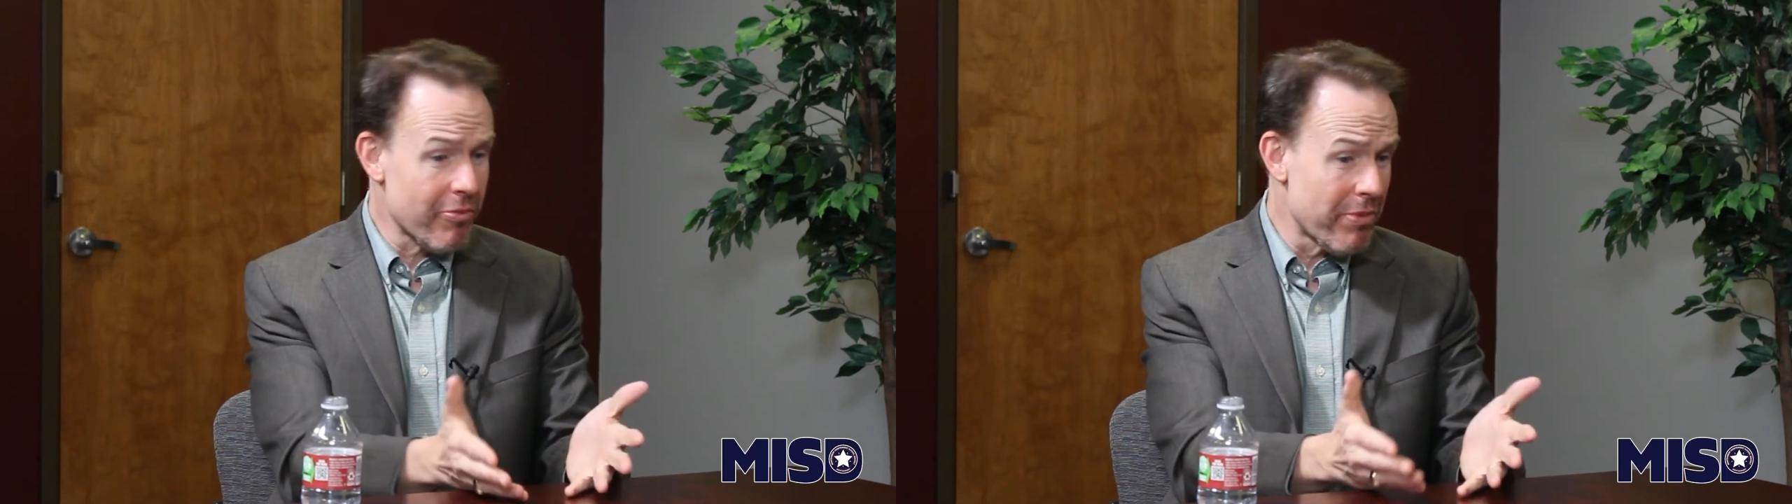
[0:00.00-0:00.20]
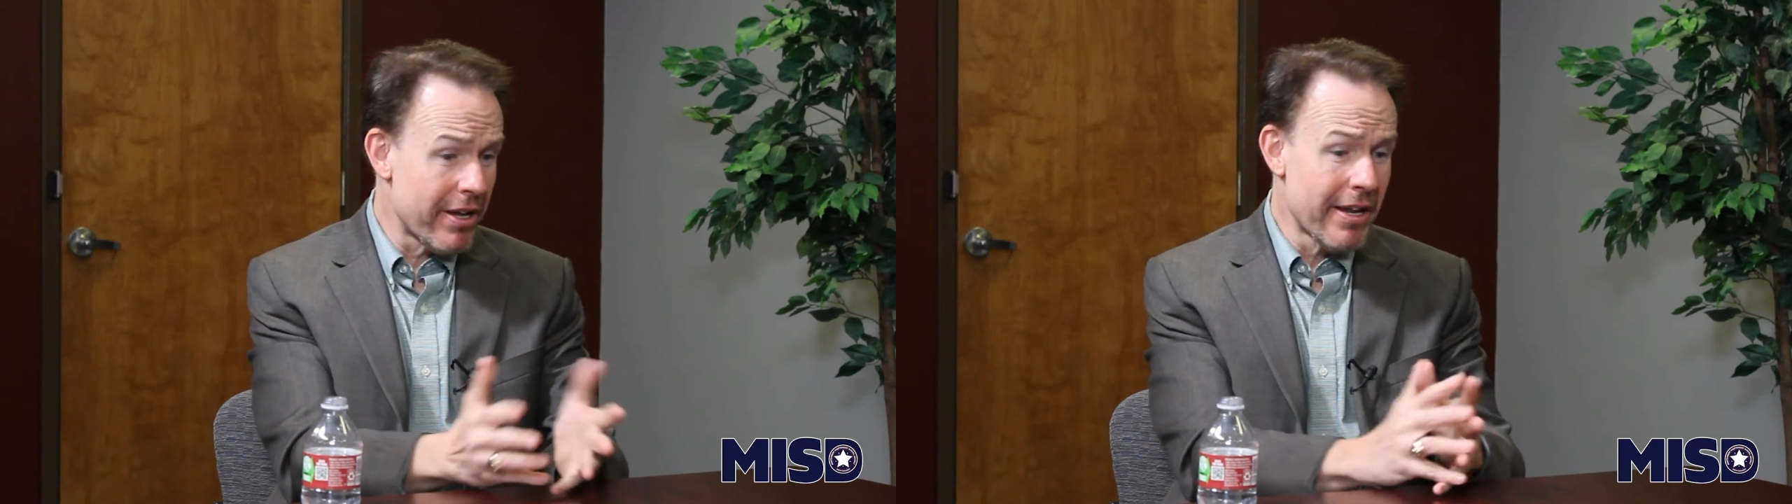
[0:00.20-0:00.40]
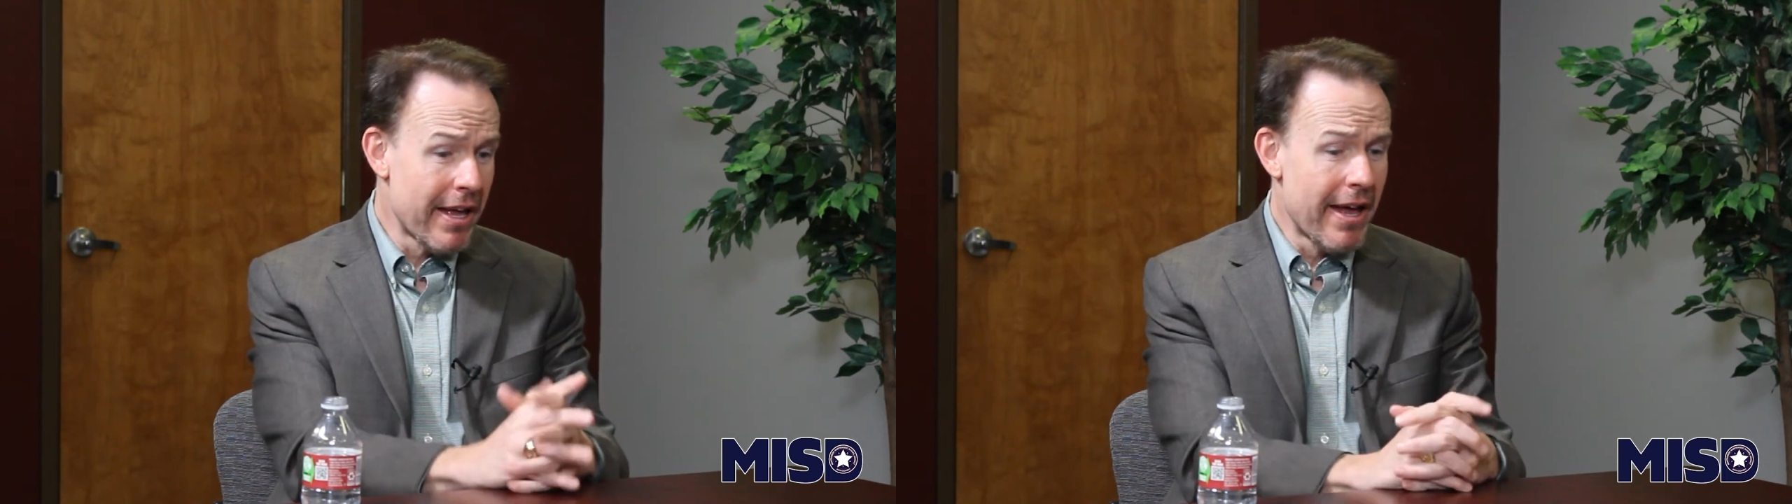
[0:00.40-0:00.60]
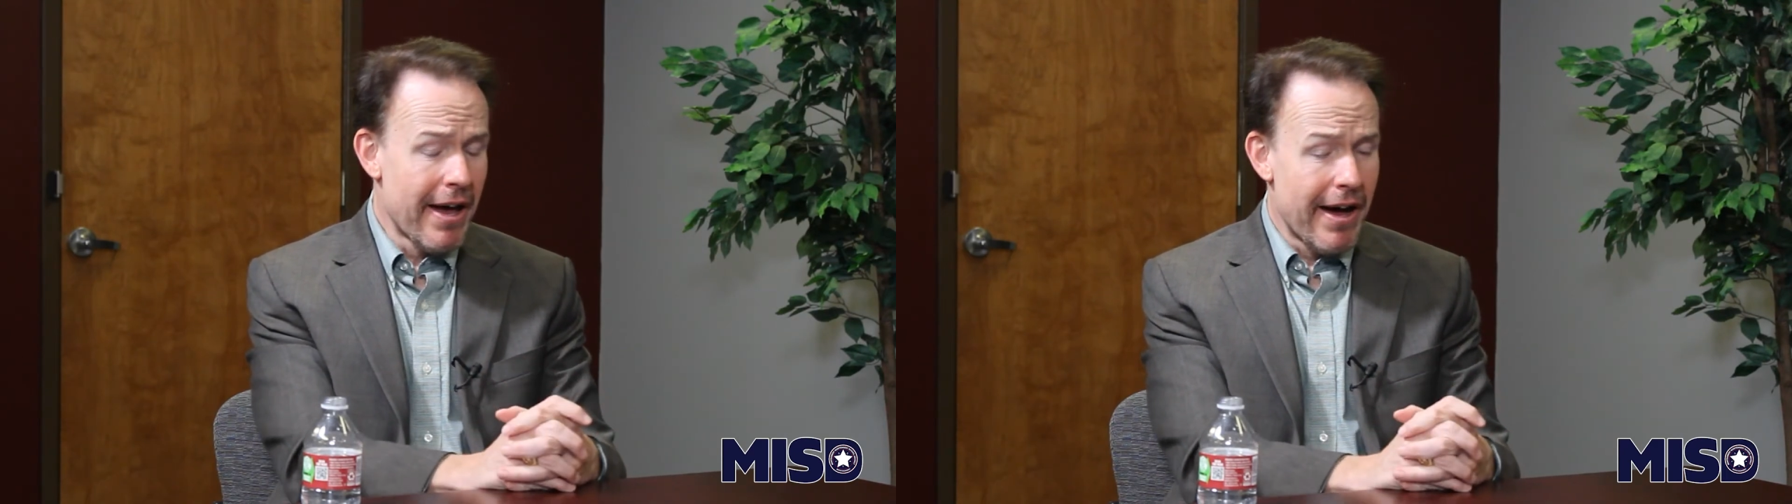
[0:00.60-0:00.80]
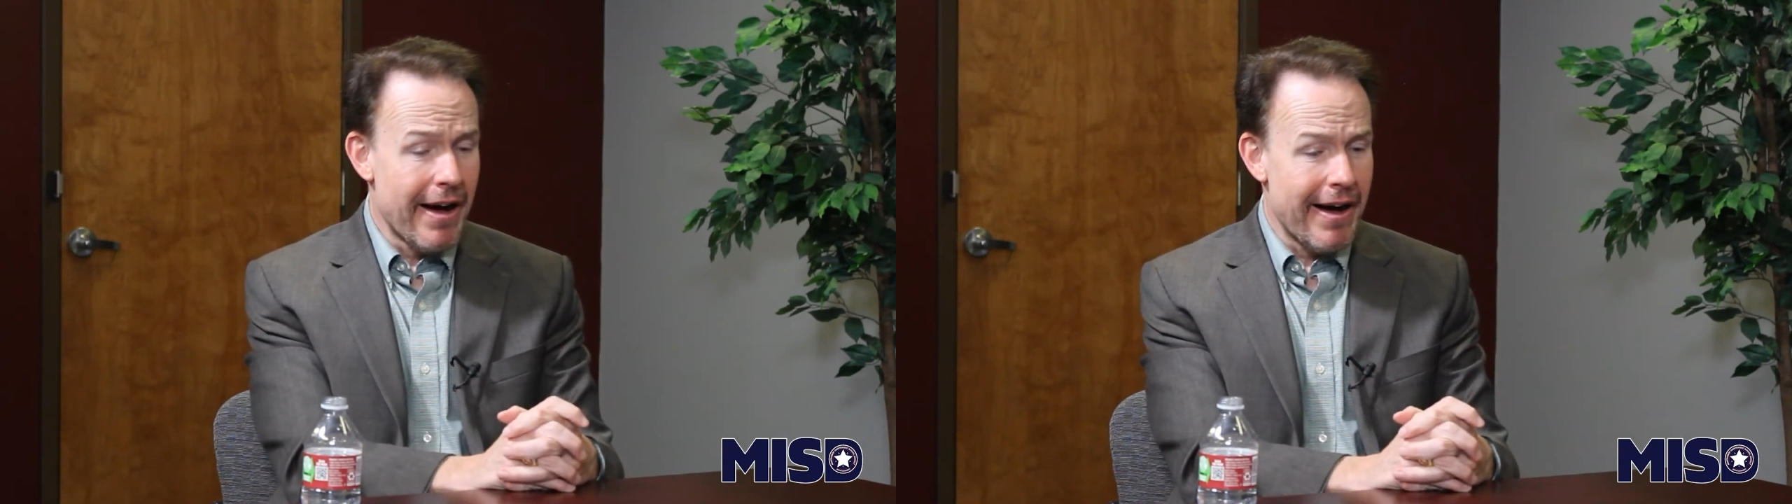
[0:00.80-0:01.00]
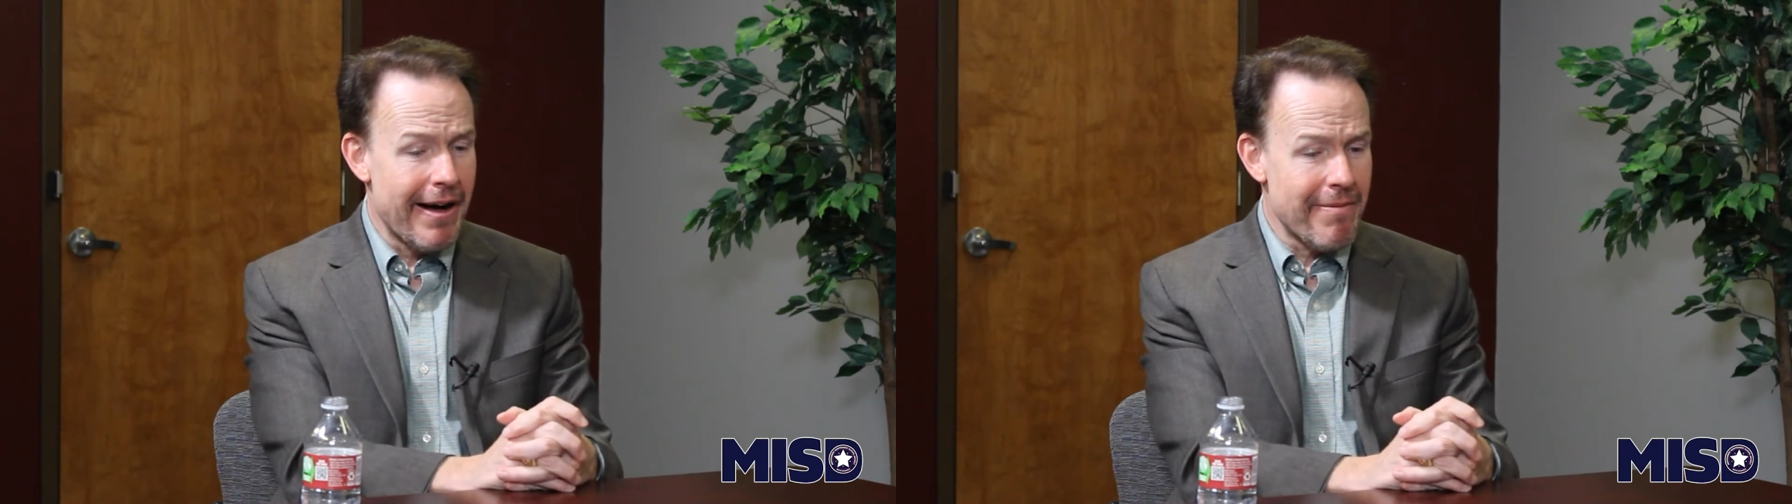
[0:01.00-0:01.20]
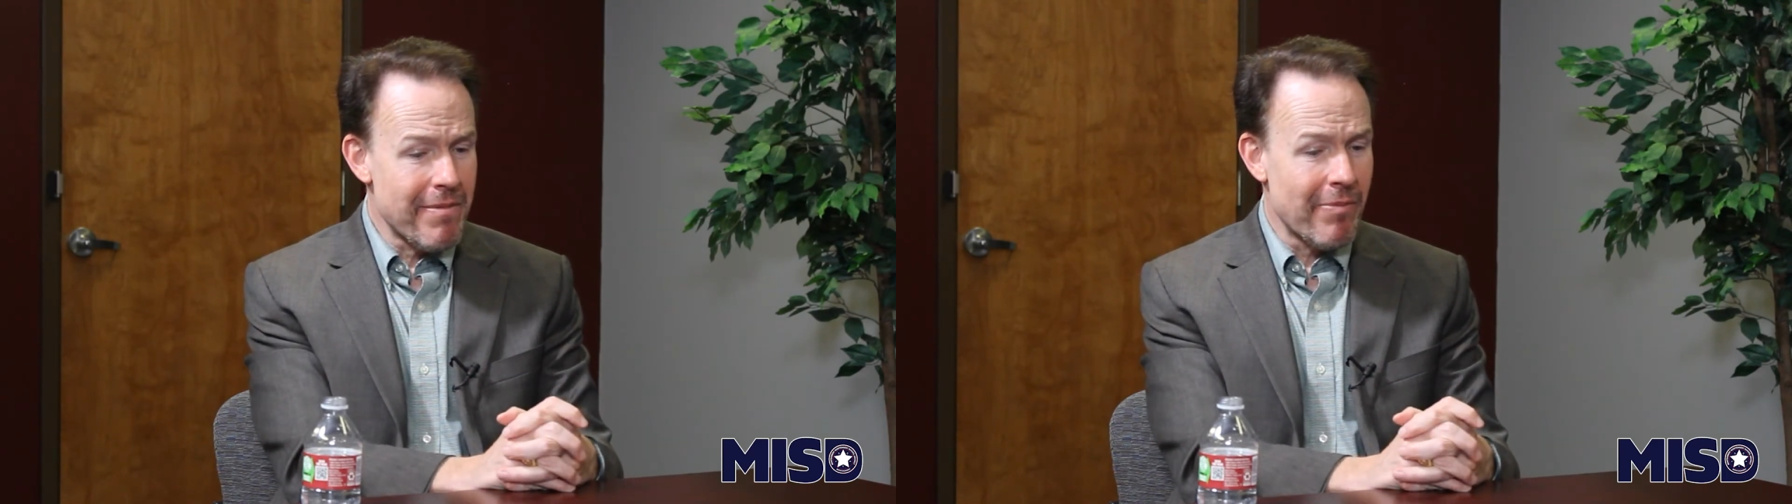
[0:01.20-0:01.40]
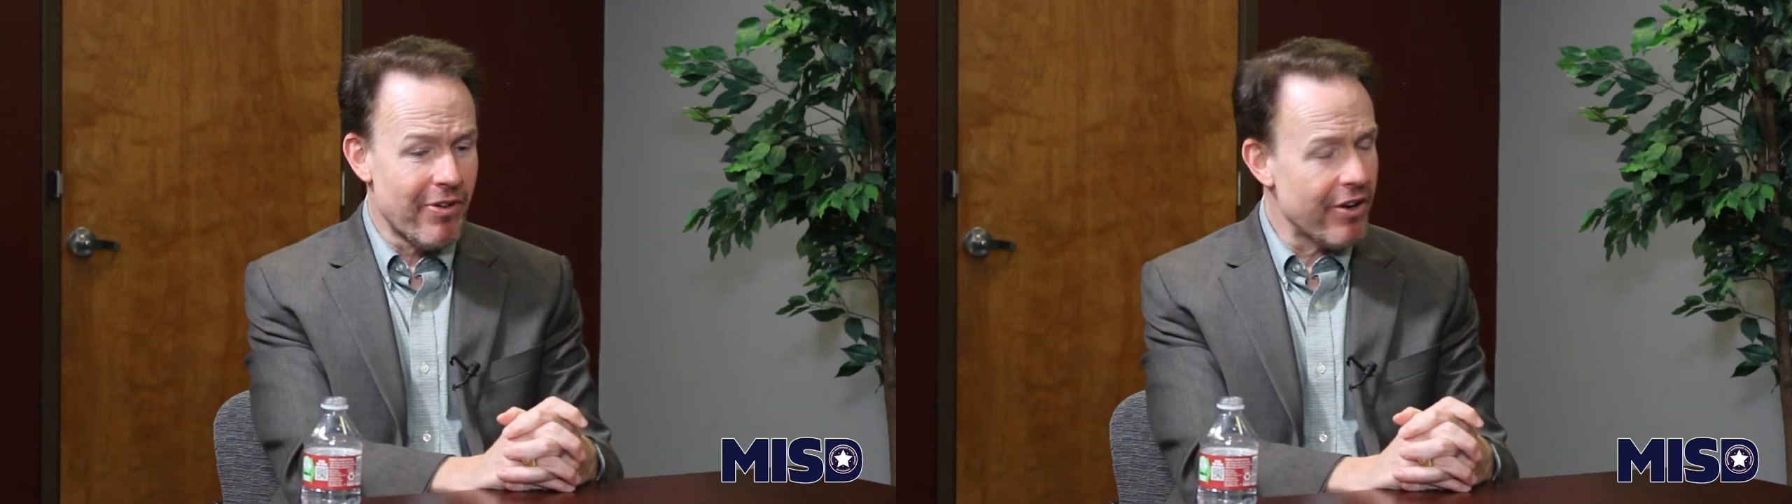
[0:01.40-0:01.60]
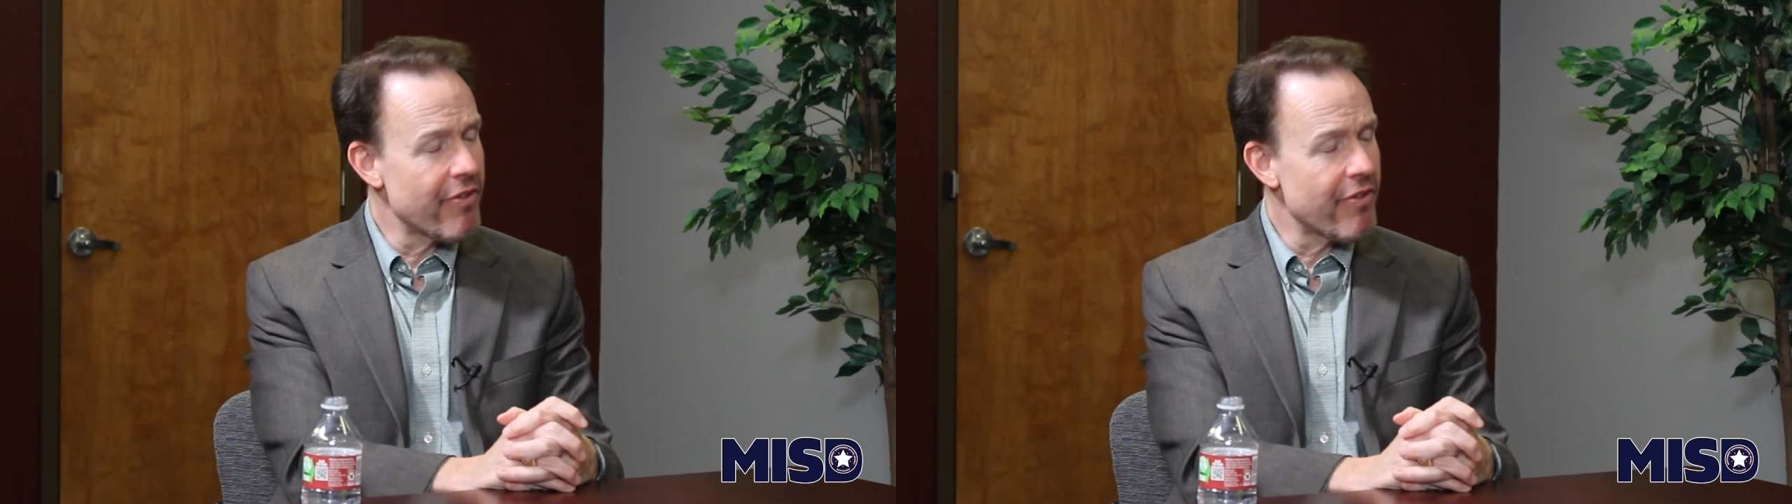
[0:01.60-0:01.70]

But I'm very,